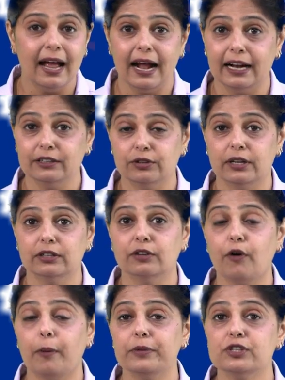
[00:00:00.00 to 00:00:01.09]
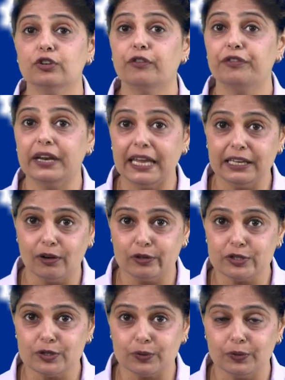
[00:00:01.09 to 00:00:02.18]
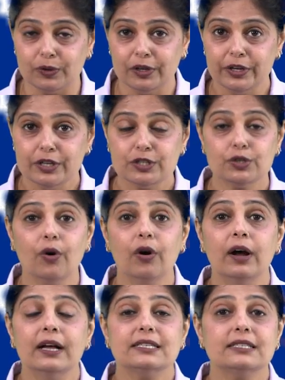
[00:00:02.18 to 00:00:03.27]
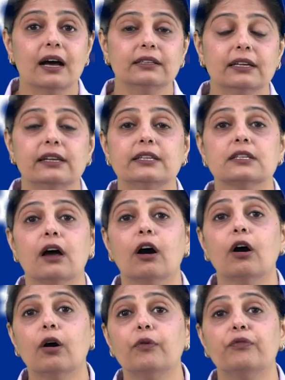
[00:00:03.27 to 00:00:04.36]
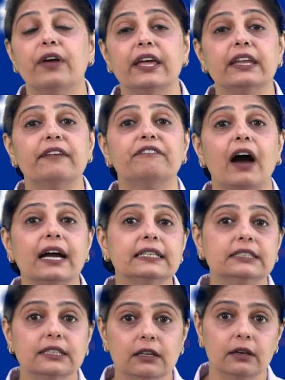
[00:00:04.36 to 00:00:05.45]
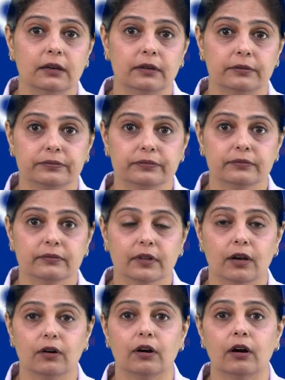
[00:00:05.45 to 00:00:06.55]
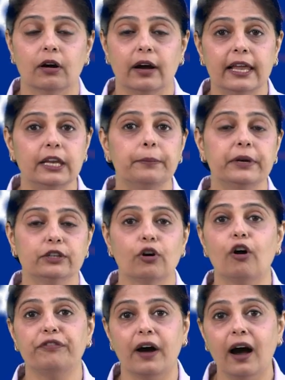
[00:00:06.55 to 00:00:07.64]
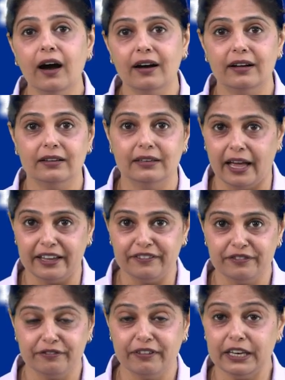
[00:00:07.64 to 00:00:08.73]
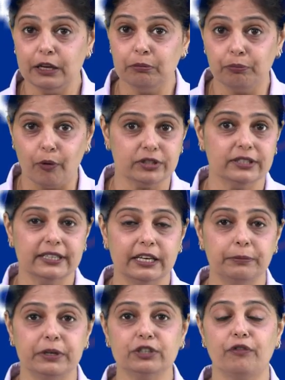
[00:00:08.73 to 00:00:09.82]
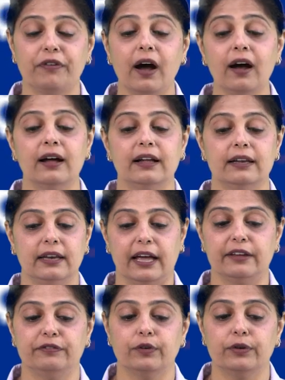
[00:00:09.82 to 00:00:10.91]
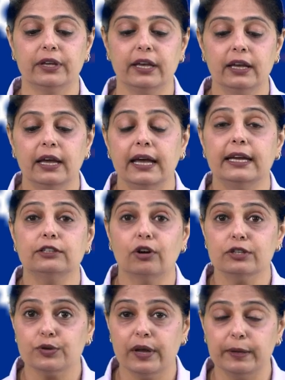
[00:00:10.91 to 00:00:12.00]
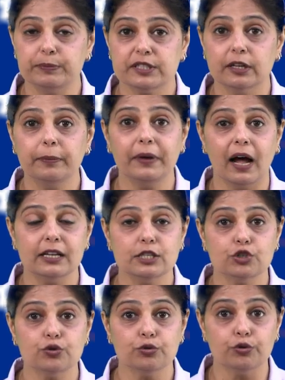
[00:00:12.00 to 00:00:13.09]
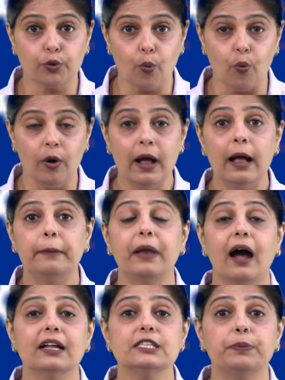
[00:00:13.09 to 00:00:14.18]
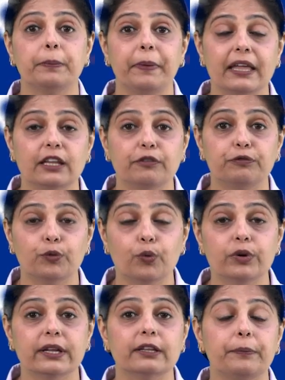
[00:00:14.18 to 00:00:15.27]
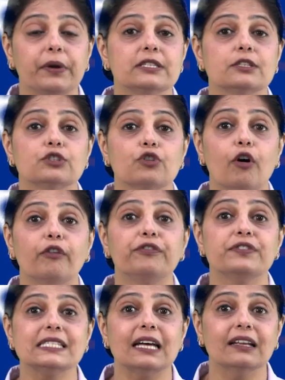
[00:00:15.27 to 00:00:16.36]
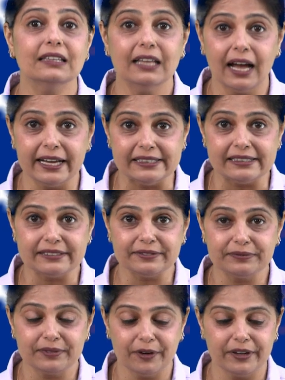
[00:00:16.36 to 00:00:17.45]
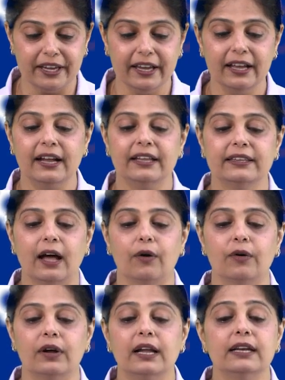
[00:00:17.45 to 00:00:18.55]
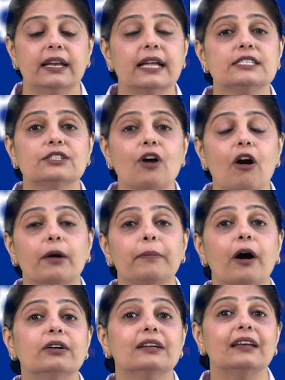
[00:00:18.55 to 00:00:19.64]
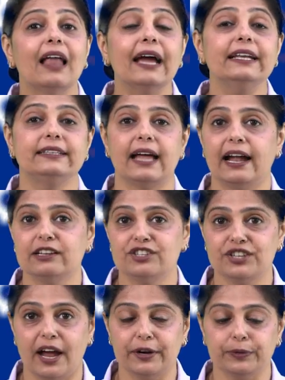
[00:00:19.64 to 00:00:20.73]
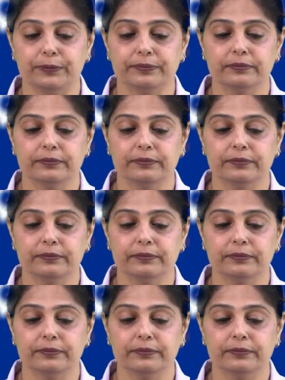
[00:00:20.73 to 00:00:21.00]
and in the formation of rain also. So sun is a very vital element of our life, very important element of our life. Okay, it also helps the plants to grow. Plants prepare their food in the presence of sunlight. Okay, now let's talk about light and shadow.